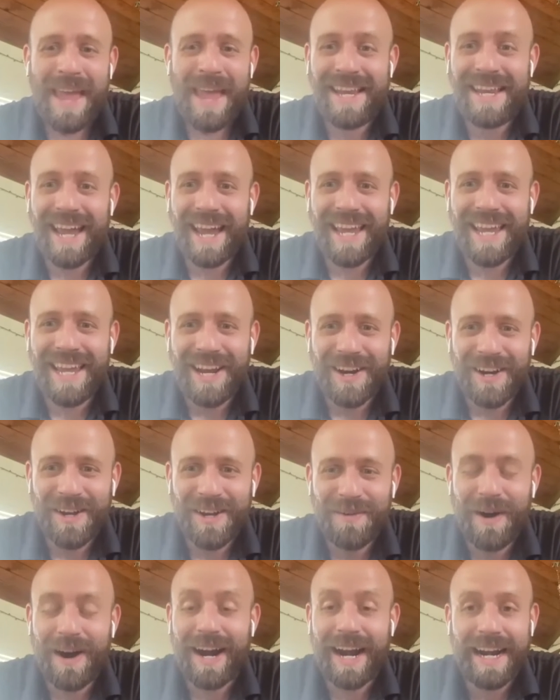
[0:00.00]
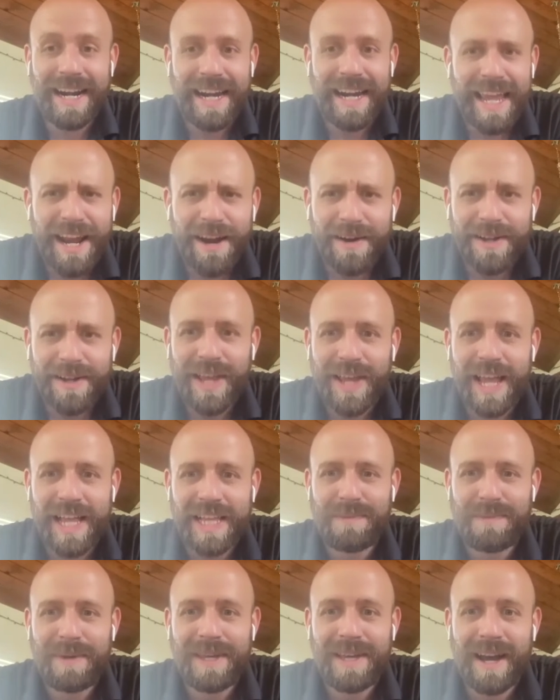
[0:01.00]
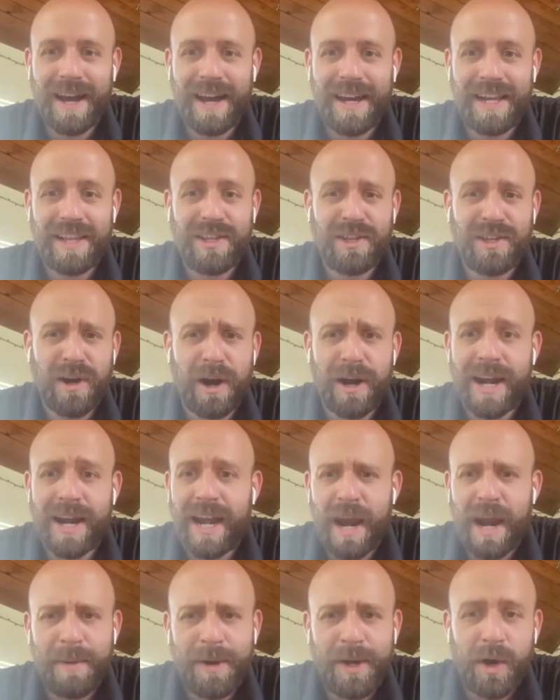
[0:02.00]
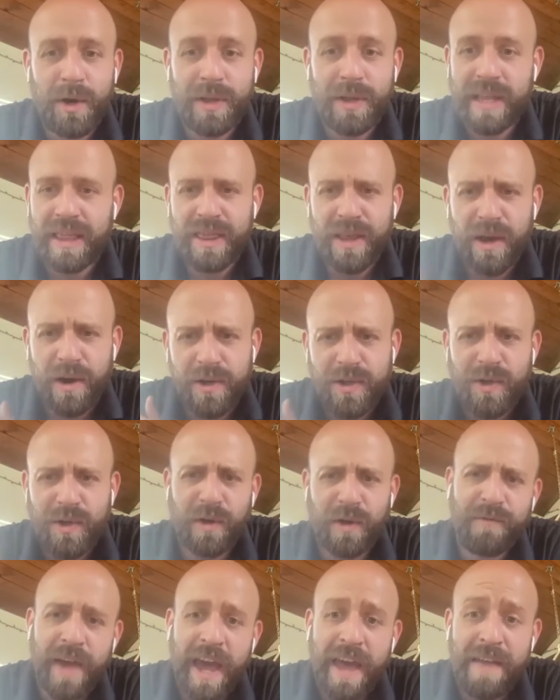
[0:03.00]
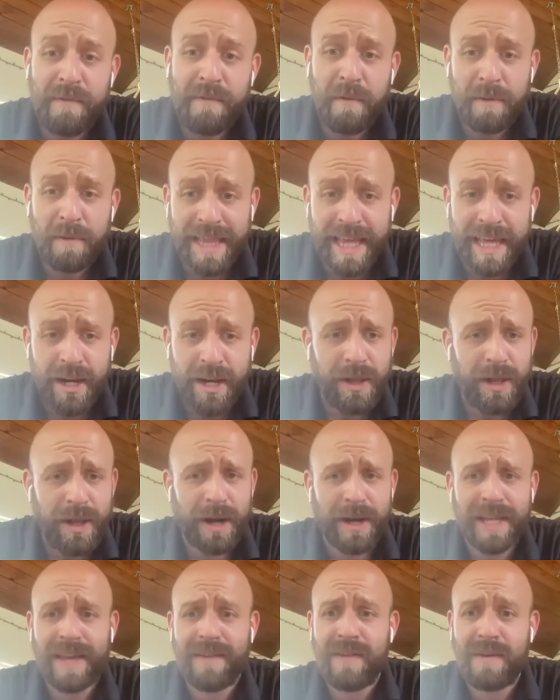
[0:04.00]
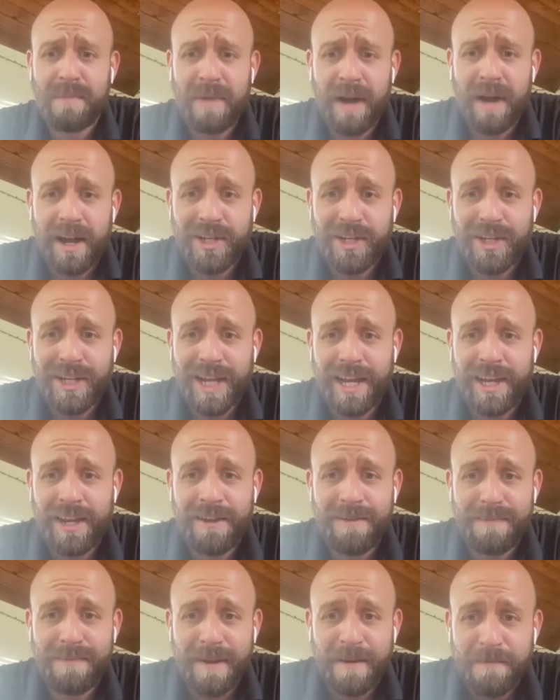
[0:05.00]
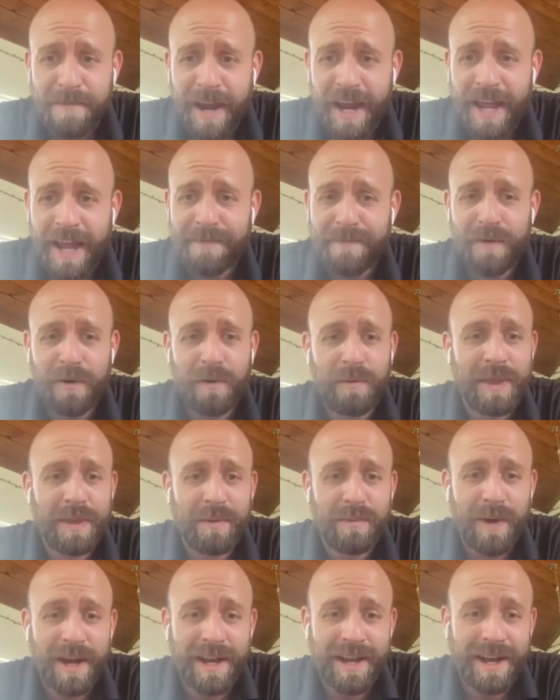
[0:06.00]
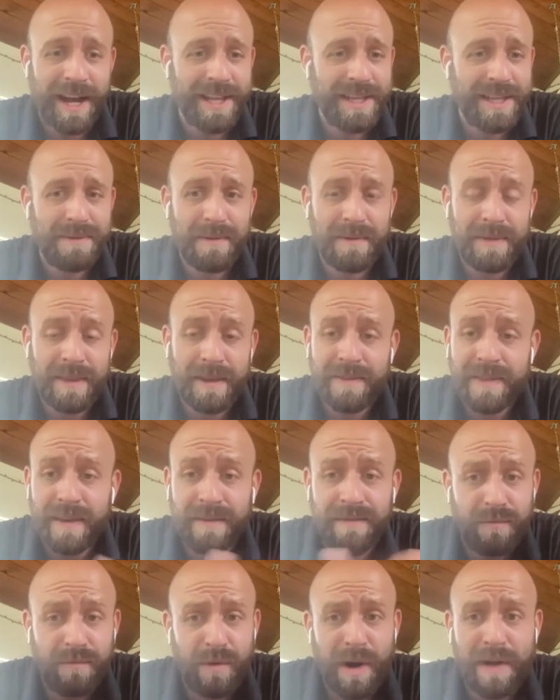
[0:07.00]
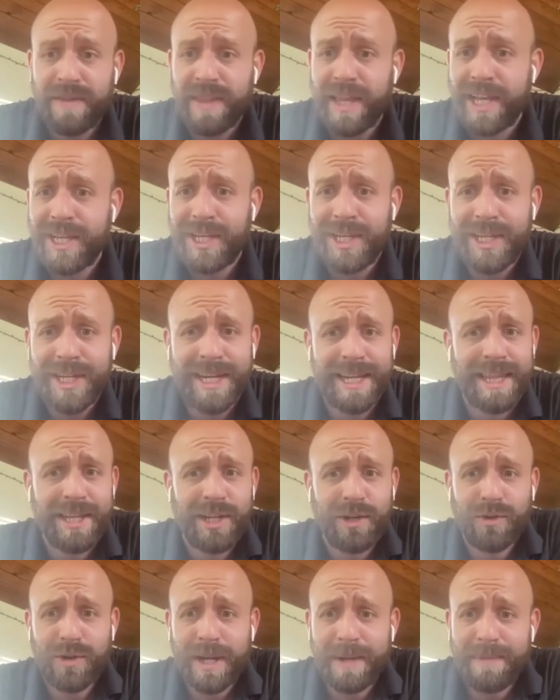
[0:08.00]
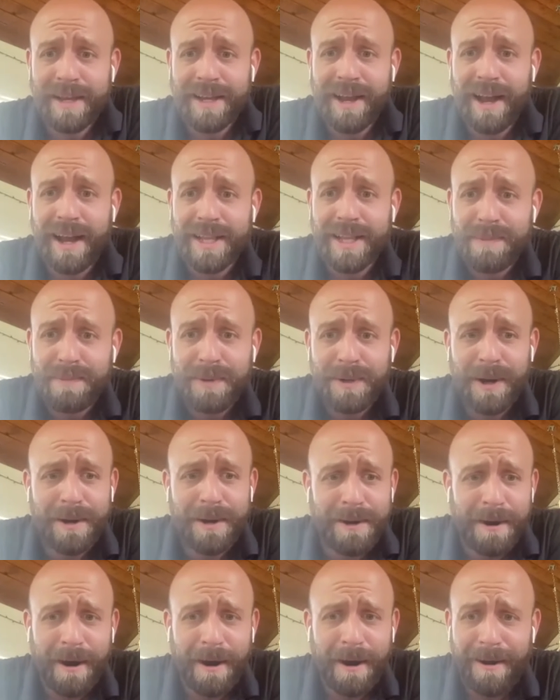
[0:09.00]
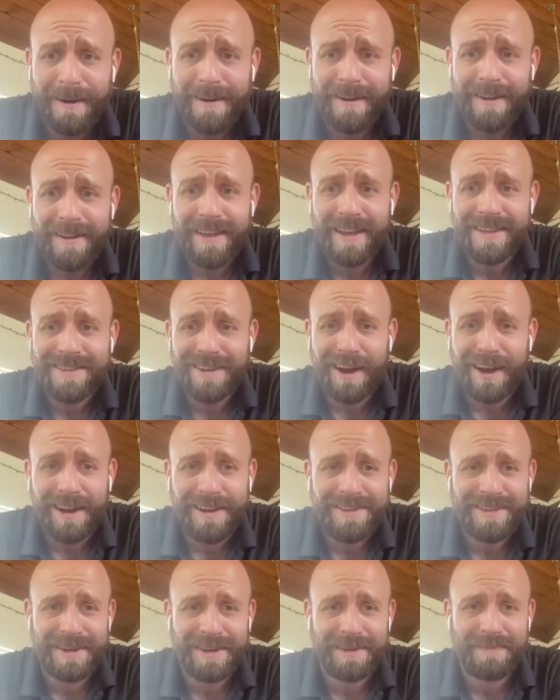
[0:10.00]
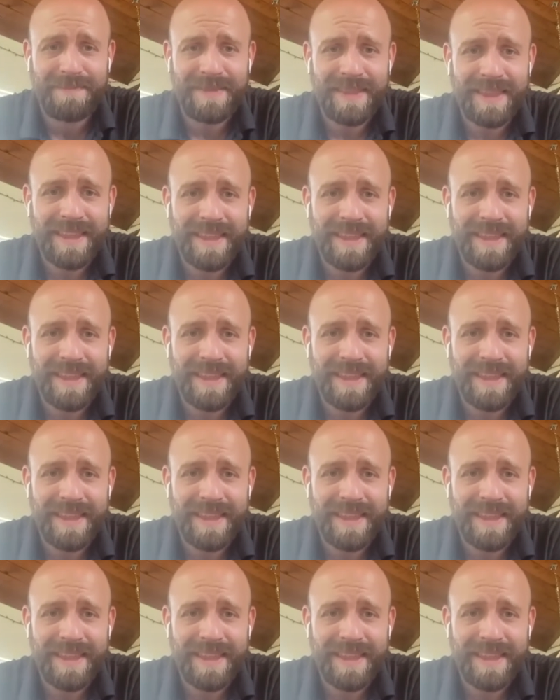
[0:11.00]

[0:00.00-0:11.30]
And yet here you are, and here it's begun and started. And we know that those who are faithful with little are given much, and you've been faithful with what the revelation and the dream that God's put on your heart. That's awesome.